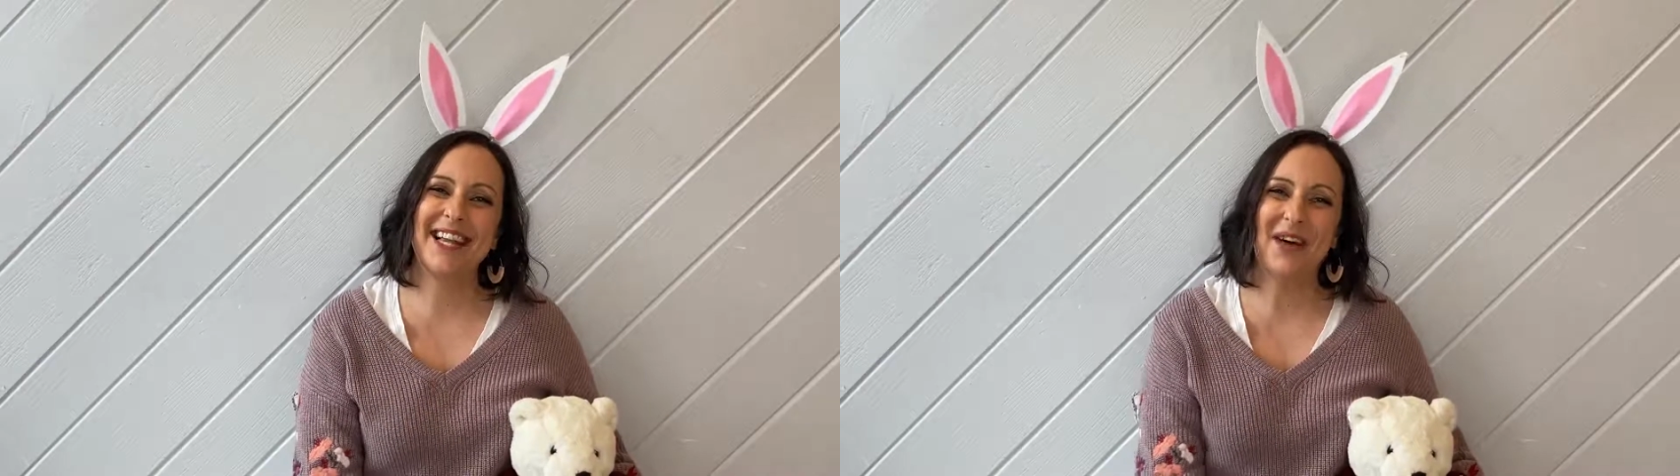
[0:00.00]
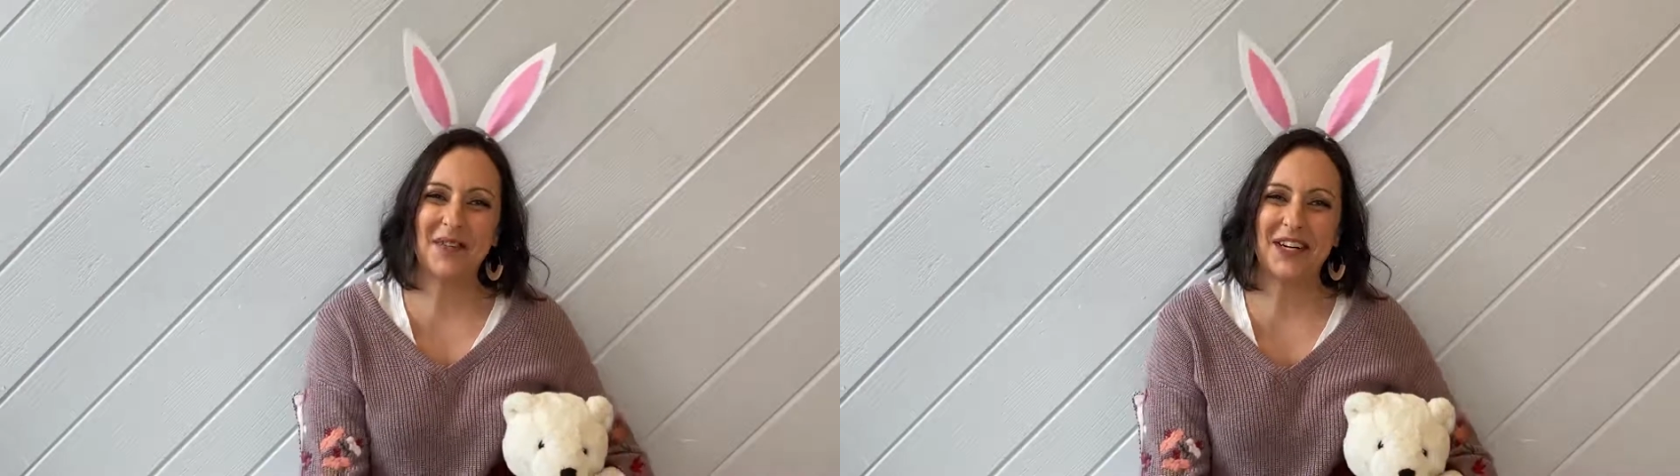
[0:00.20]

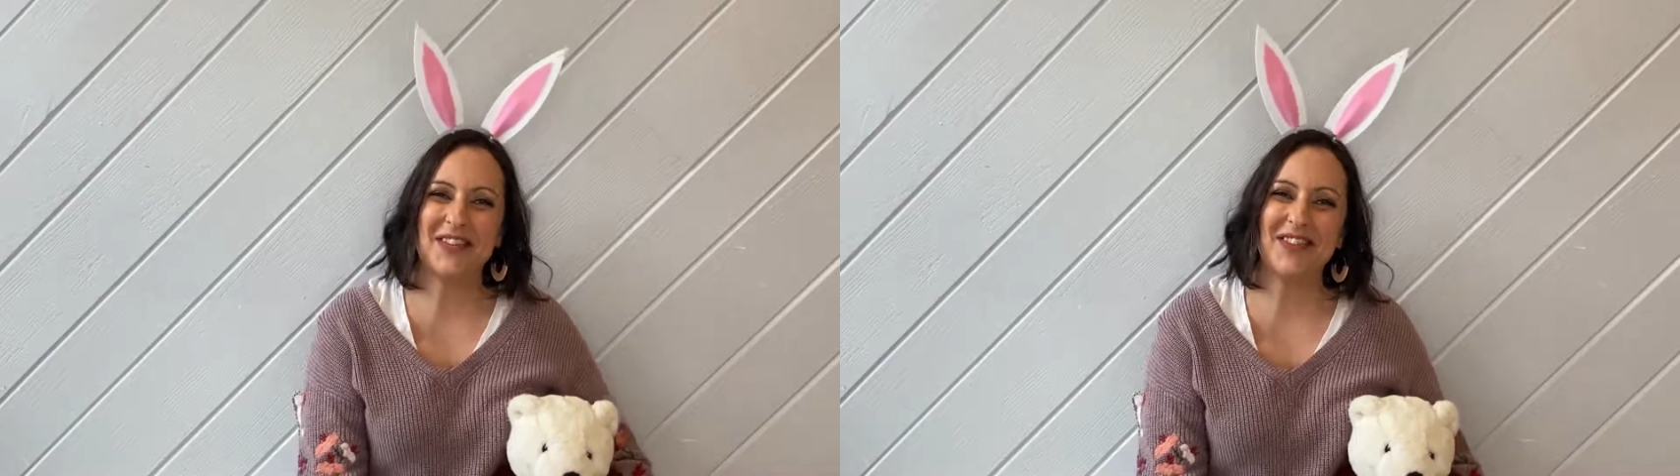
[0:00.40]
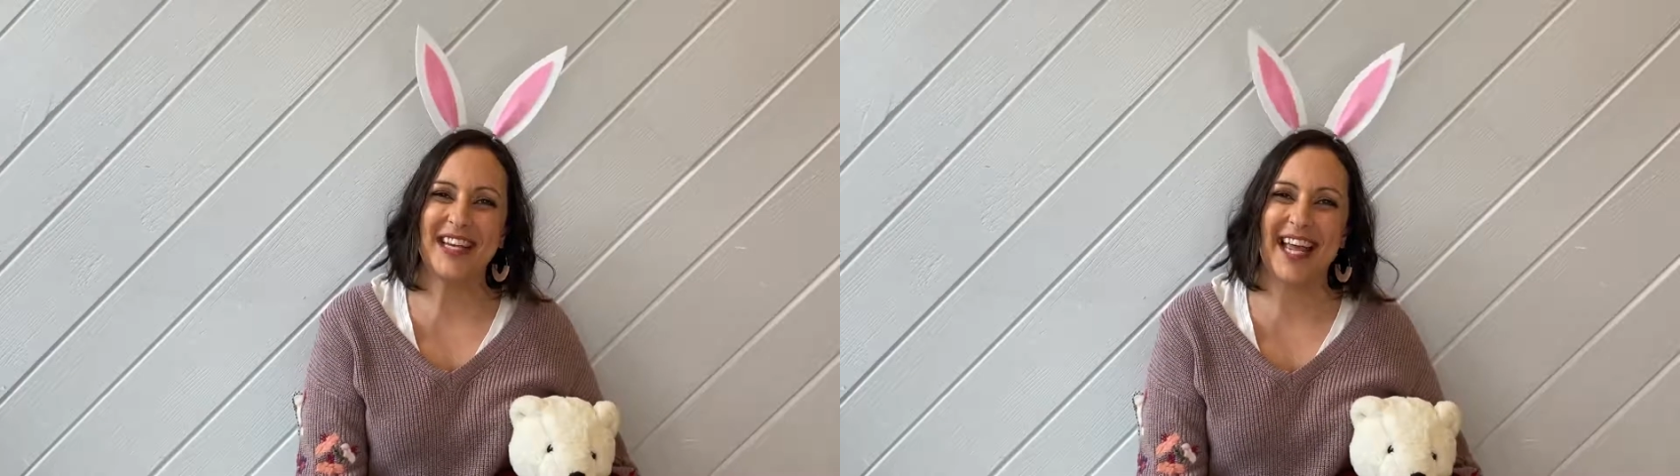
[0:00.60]
How are
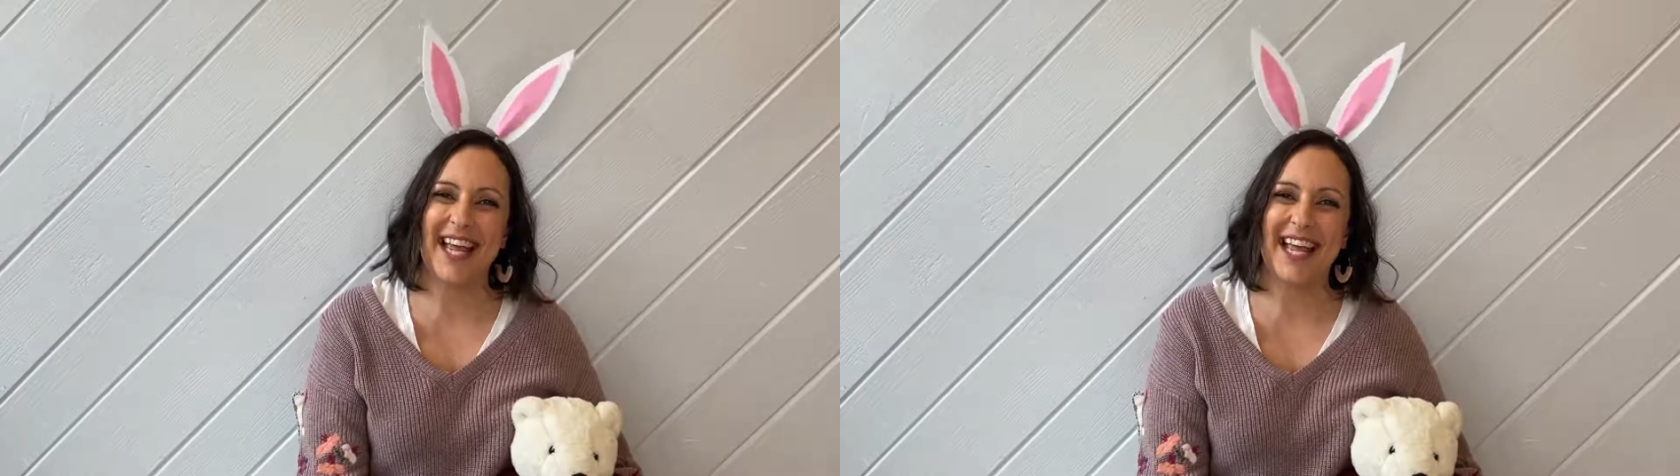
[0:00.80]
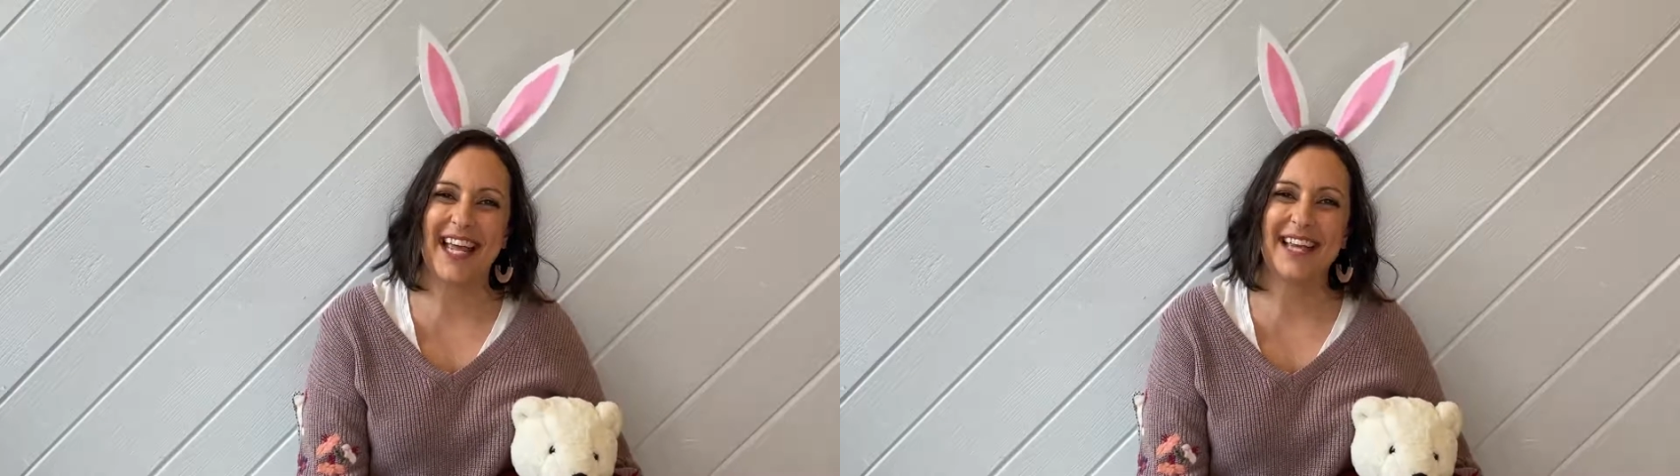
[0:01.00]
you
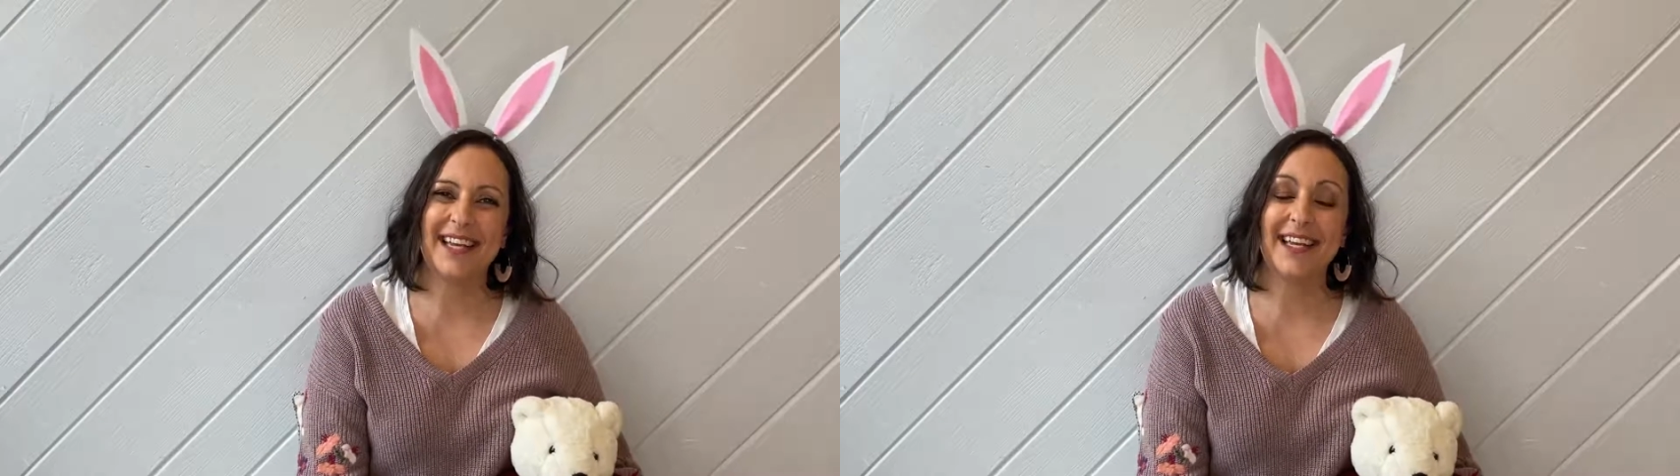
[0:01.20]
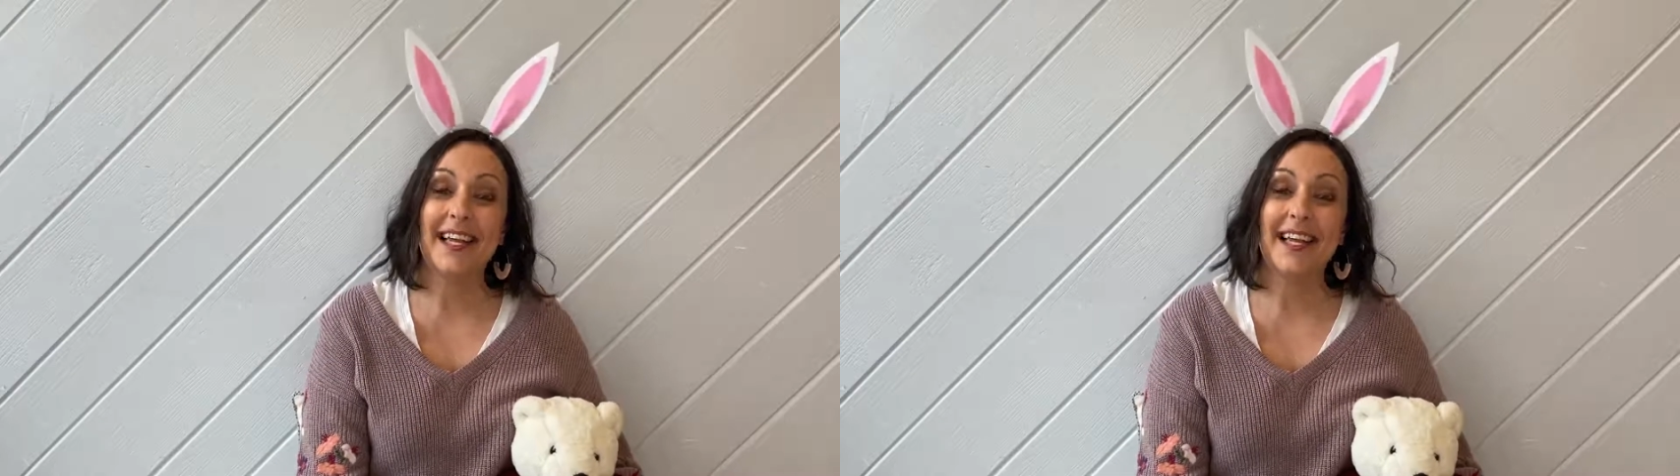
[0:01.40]
today?